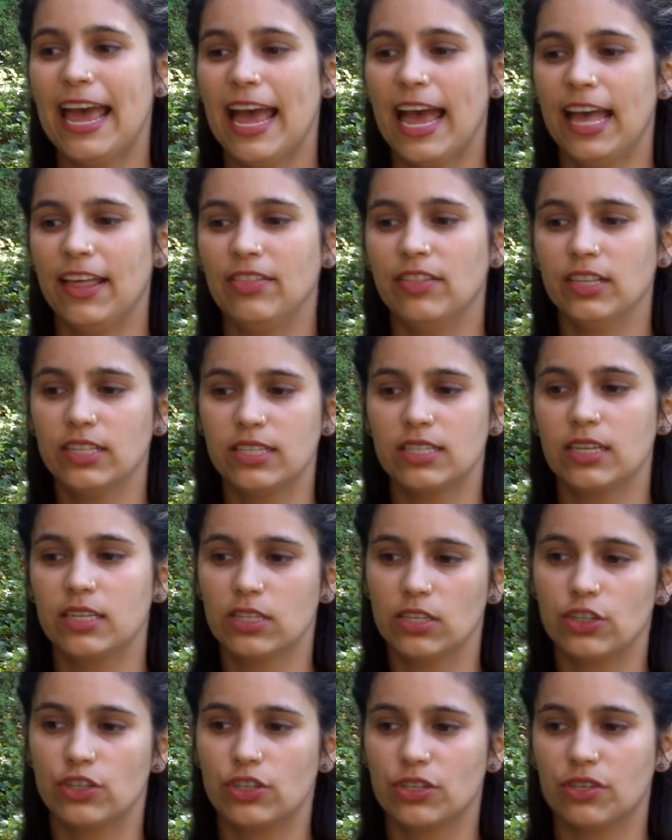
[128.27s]
And this
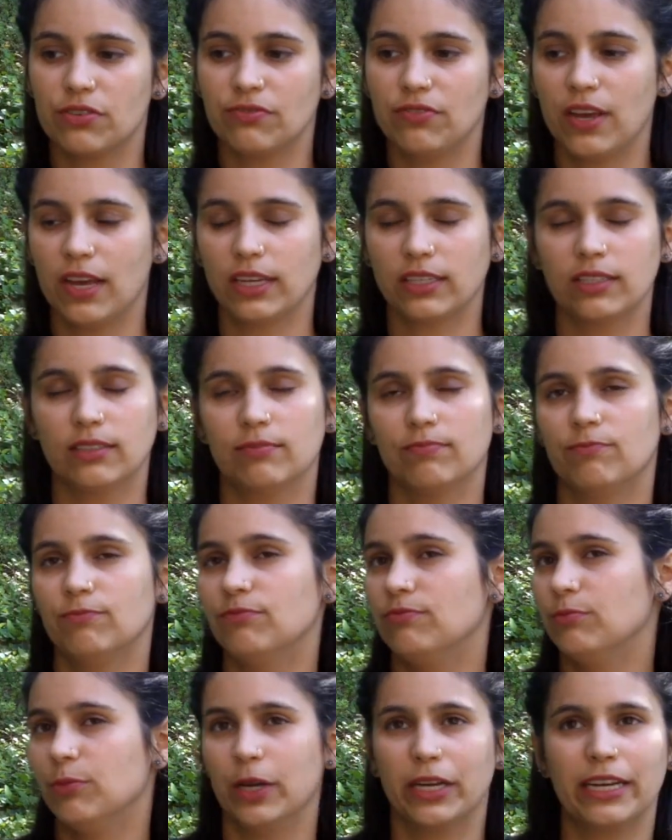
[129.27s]
doesn't just affect
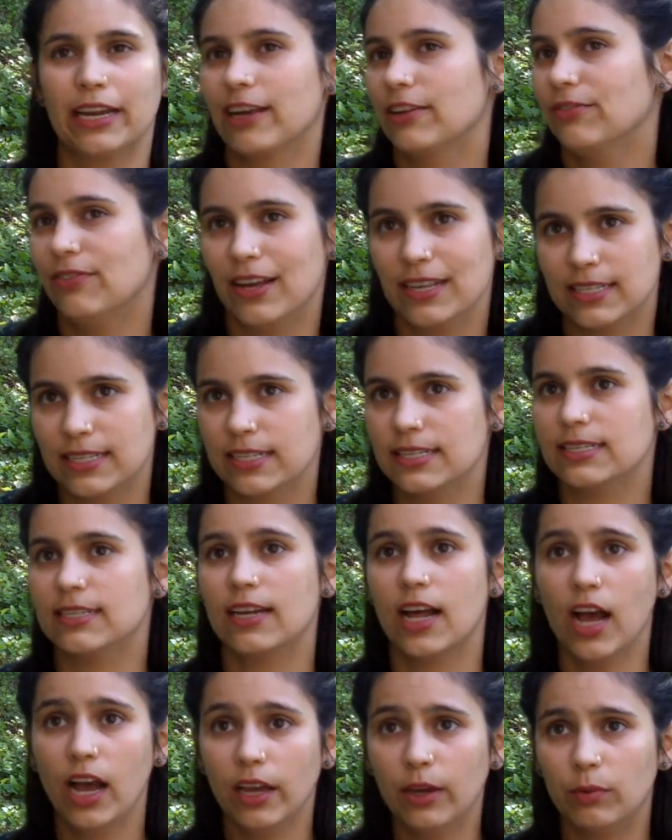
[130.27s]
ringneck pheasants
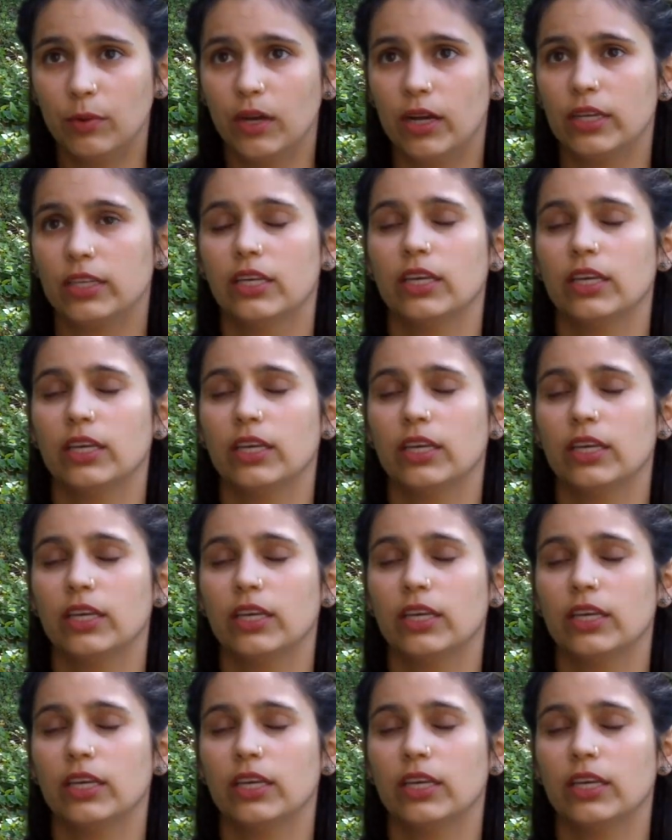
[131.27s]
in Iowa,